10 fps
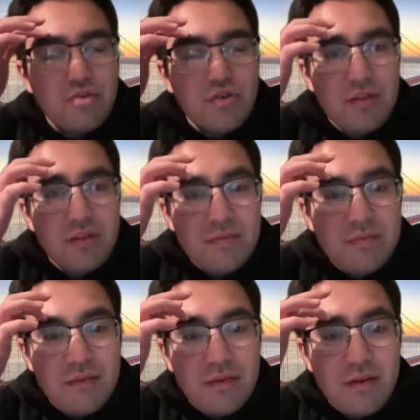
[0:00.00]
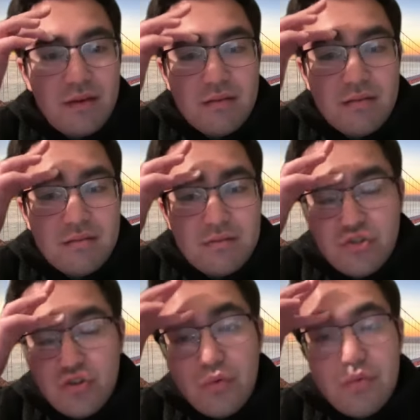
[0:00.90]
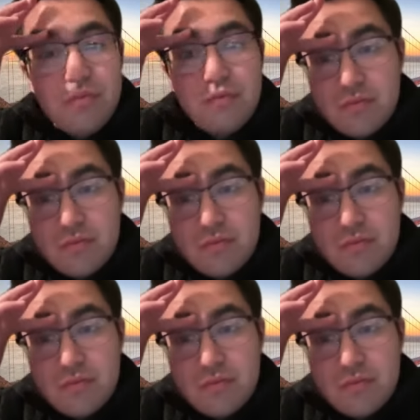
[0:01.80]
those. Madrid. Yeah, true. Right,